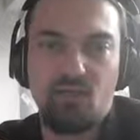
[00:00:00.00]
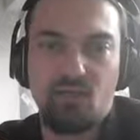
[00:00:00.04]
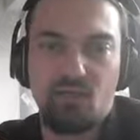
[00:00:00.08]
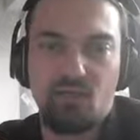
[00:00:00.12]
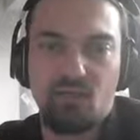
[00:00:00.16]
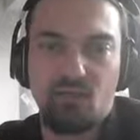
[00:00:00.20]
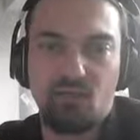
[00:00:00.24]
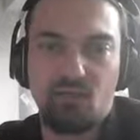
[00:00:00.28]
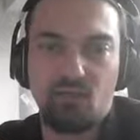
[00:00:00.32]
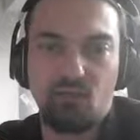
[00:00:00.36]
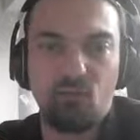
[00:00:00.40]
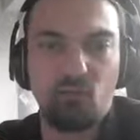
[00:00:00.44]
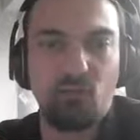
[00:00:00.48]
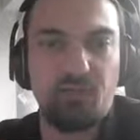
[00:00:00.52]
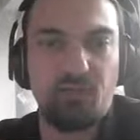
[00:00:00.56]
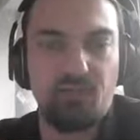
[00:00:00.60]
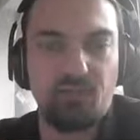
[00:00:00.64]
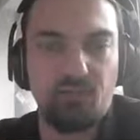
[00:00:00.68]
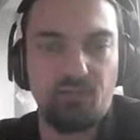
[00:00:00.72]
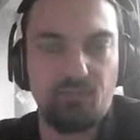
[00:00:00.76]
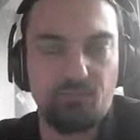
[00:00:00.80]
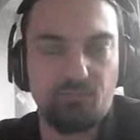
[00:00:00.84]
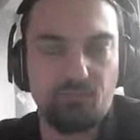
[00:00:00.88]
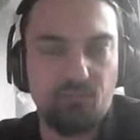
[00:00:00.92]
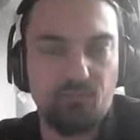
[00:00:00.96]
are
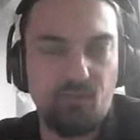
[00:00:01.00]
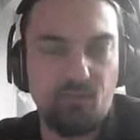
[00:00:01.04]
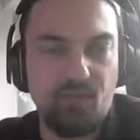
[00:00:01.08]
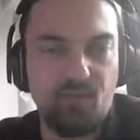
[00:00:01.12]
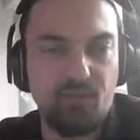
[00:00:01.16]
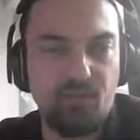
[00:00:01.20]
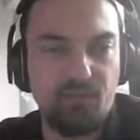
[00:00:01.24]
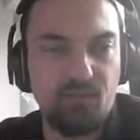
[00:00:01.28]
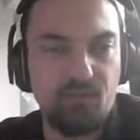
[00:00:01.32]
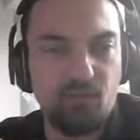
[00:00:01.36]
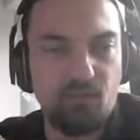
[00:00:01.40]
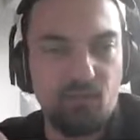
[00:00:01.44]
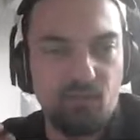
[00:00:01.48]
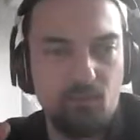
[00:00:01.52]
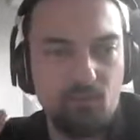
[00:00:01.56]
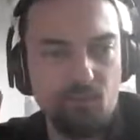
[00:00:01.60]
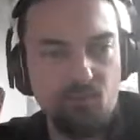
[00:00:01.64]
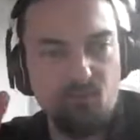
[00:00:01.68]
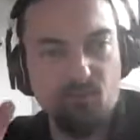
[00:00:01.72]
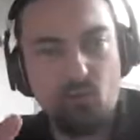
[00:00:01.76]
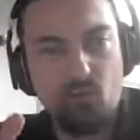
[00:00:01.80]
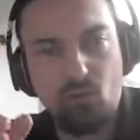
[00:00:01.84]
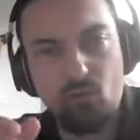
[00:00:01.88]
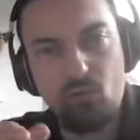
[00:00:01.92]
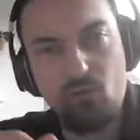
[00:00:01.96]
green. And
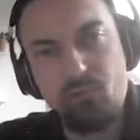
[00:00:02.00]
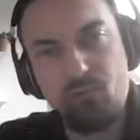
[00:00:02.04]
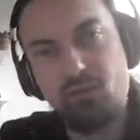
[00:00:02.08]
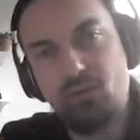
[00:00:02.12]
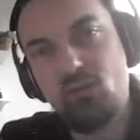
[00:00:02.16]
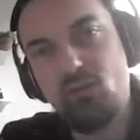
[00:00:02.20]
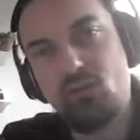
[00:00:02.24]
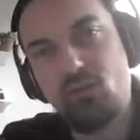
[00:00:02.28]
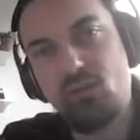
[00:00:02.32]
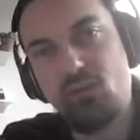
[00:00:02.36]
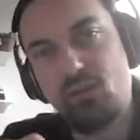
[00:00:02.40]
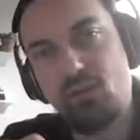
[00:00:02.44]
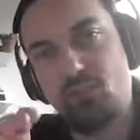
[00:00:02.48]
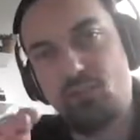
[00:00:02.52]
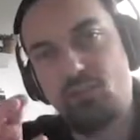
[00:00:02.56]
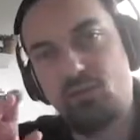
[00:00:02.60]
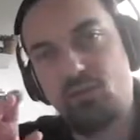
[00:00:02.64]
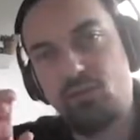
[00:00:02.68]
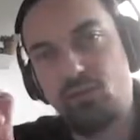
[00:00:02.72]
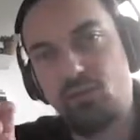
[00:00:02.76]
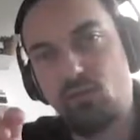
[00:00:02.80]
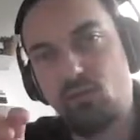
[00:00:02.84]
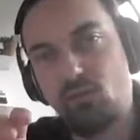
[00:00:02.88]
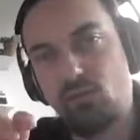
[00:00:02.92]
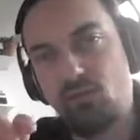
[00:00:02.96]
before you measure them,
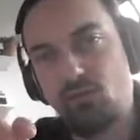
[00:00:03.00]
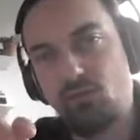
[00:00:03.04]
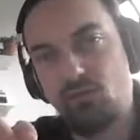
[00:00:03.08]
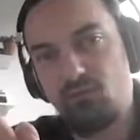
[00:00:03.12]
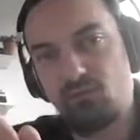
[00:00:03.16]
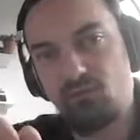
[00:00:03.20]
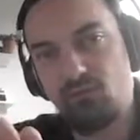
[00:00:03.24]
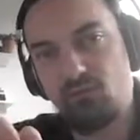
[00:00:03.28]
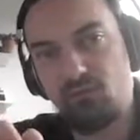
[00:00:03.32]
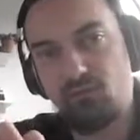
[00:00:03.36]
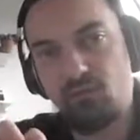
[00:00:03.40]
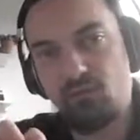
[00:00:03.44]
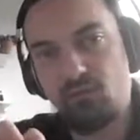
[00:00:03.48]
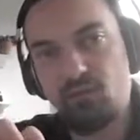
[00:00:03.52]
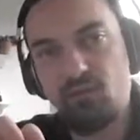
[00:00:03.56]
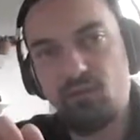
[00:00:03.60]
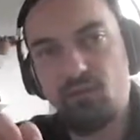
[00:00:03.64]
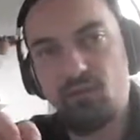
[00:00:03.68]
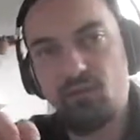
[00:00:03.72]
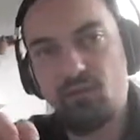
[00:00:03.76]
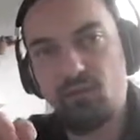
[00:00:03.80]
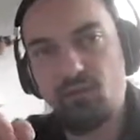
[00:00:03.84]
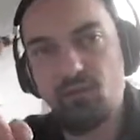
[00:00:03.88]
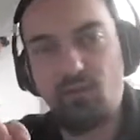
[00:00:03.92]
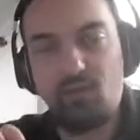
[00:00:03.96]
they don't have a
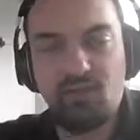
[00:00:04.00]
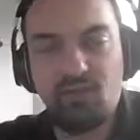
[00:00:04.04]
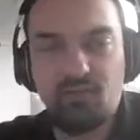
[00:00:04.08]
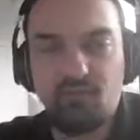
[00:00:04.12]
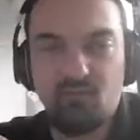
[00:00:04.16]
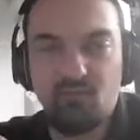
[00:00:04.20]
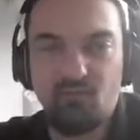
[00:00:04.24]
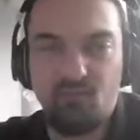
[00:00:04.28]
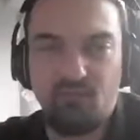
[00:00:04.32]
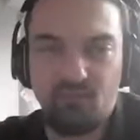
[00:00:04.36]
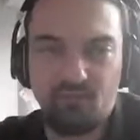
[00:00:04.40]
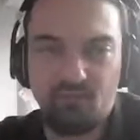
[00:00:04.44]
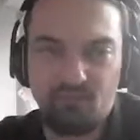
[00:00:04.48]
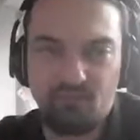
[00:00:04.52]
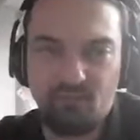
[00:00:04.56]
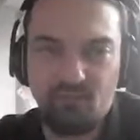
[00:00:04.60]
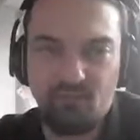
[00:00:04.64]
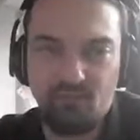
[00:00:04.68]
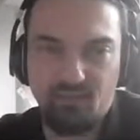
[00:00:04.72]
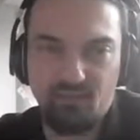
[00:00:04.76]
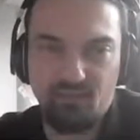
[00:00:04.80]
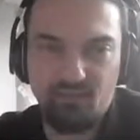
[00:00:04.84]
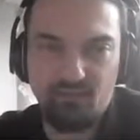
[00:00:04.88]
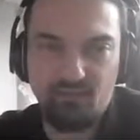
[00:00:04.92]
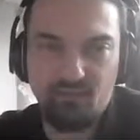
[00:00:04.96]
well-defined
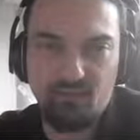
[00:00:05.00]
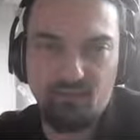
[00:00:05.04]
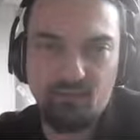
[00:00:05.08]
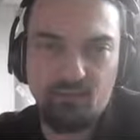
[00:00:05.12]
color.